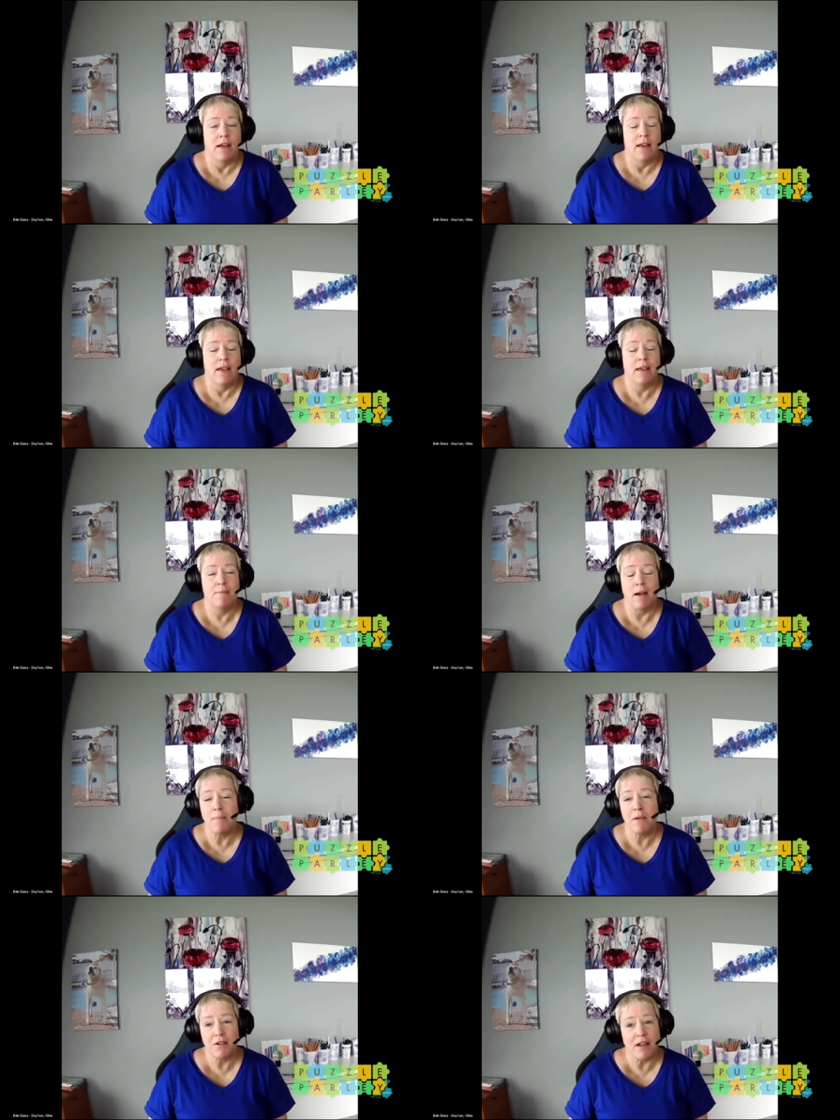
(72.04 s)
He might
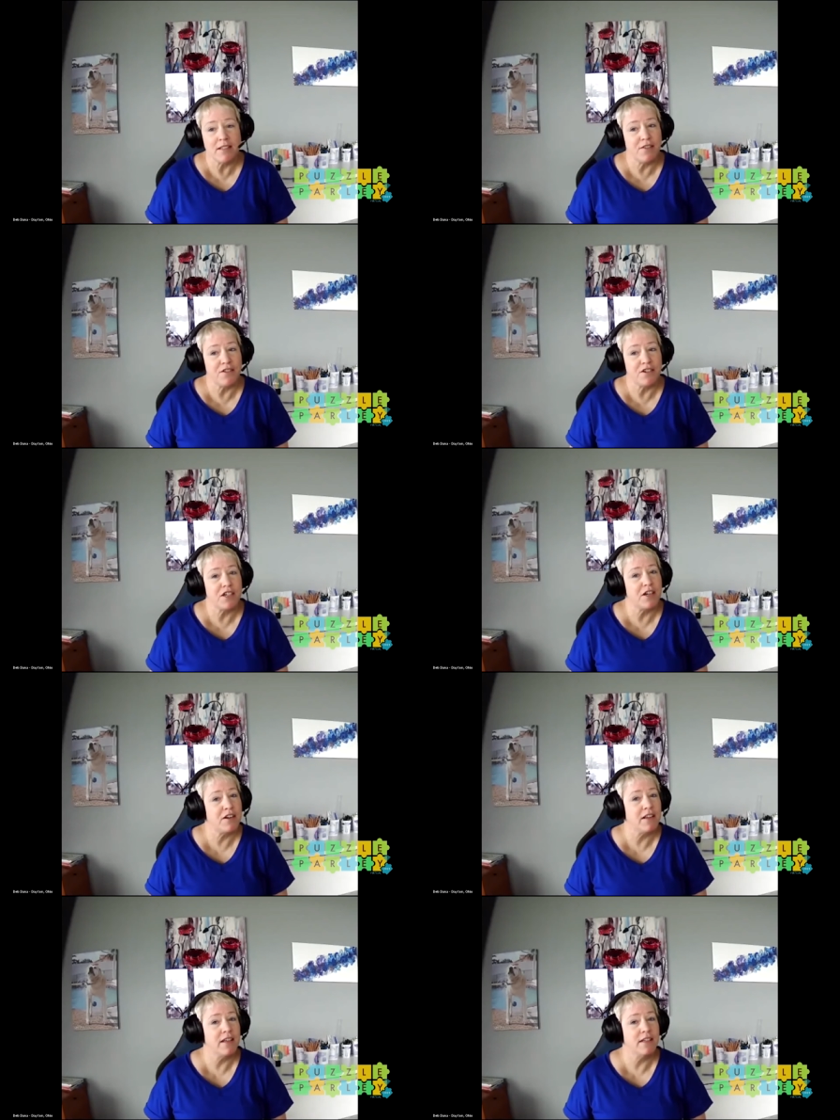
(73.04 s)
be crazy for
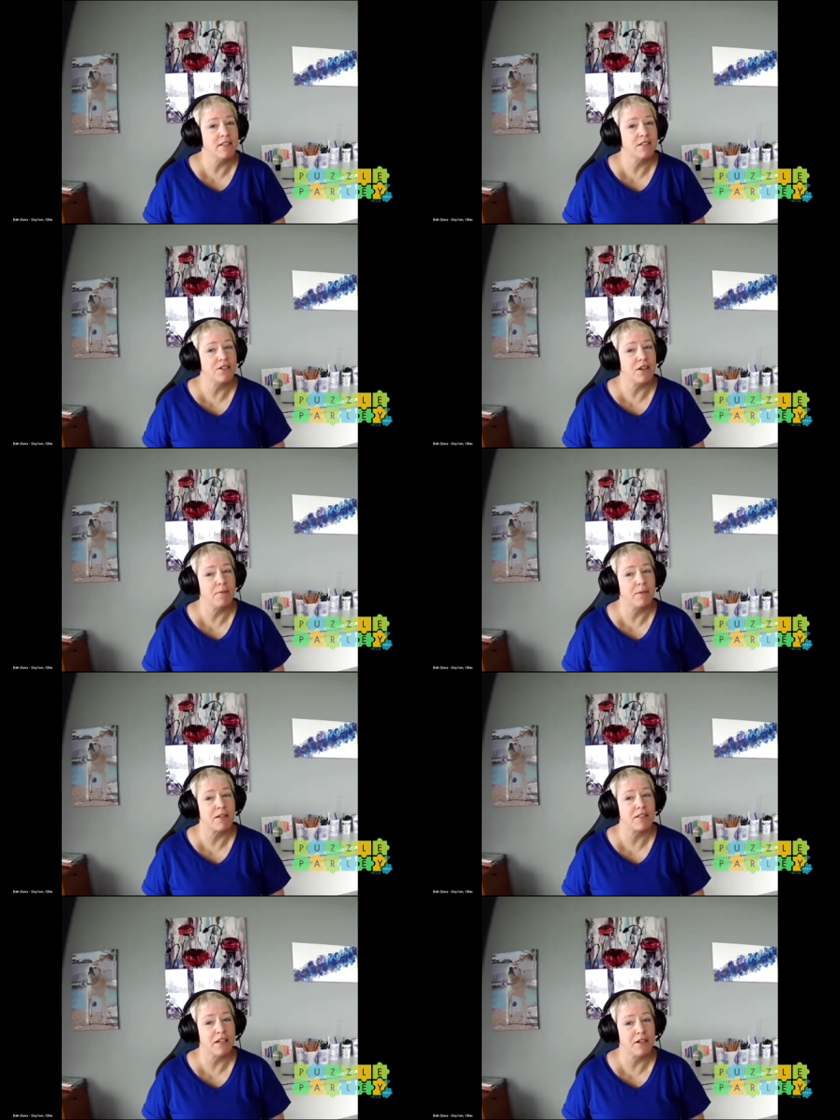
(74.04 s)
sharing his
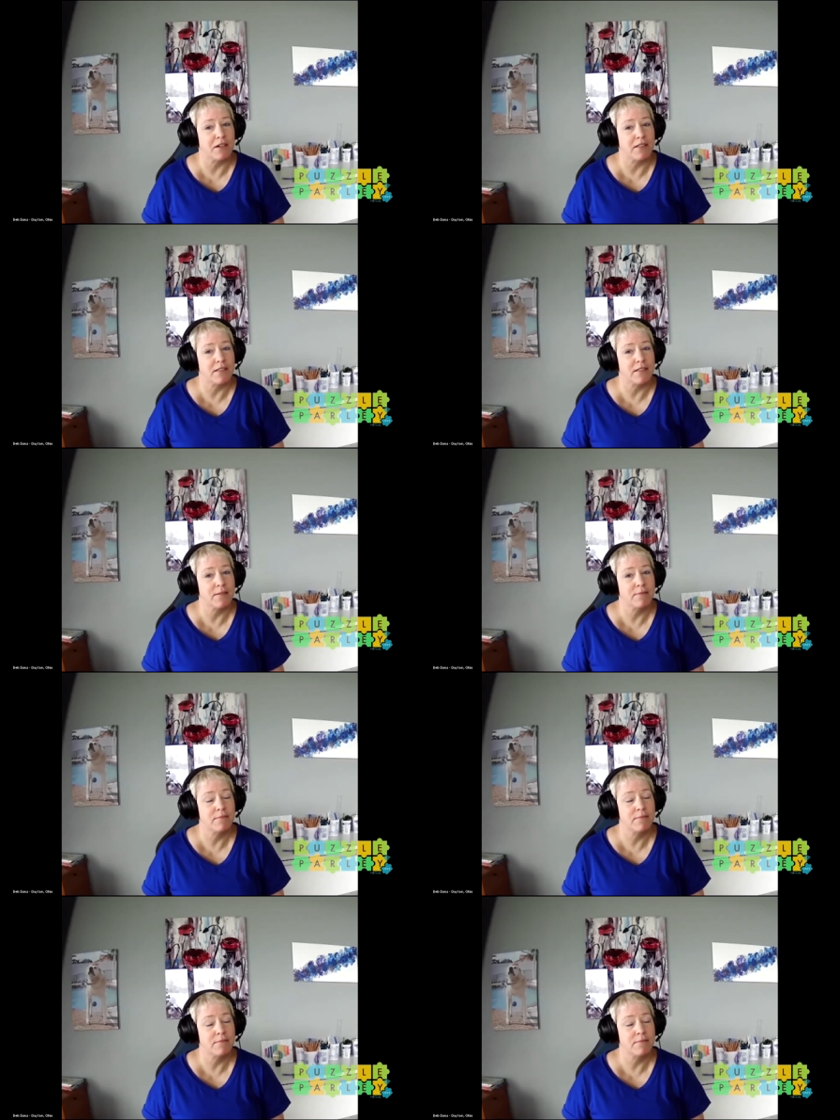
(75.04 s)
trademark secrets,